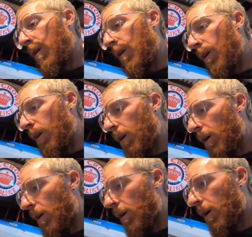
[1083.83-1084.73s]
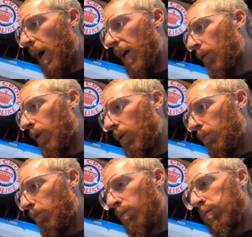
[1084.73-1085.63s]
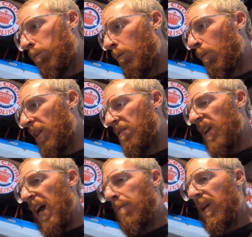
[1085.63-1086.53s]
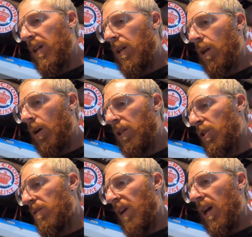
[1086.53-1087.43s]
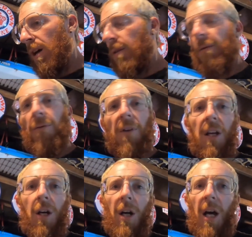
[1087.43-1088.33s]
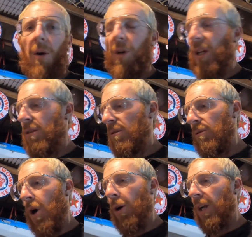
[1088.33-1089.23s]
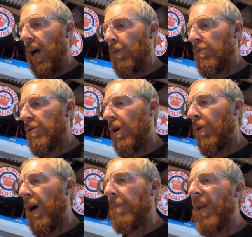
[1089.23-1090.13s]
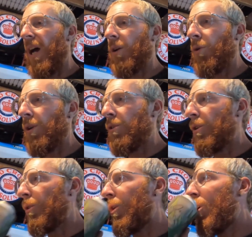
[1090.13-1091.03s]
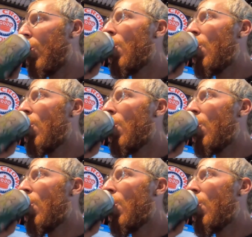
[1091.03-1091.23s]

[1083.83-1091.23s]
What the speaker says: And I don't know. It's not a big deal. I just gotta figure it out. It's dark out, so I'm not going to,